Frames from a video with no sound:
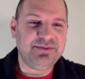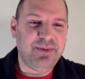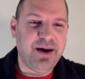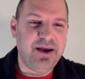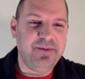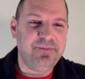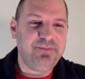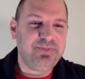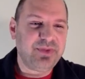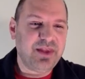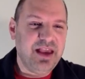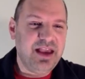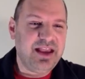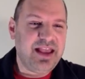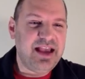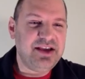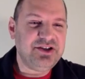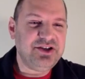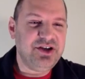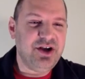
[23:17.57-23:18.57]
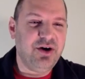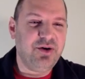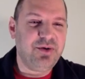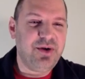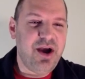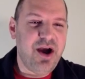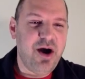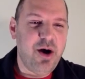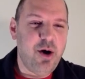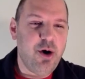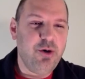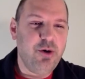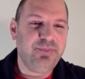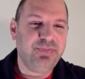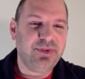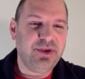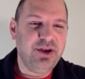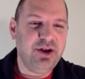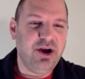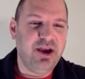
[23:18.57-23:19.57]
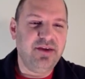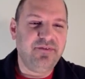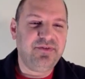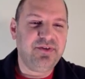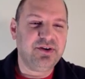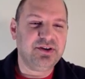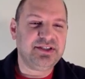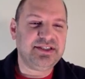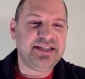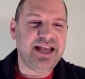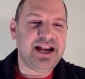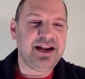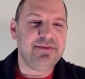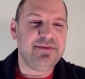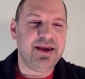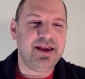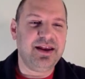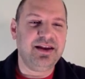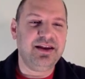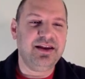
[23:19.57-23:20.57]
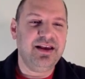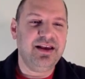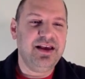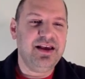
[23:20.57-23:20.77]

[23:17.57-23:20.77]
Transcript: but in case you don't know, if there's sediment,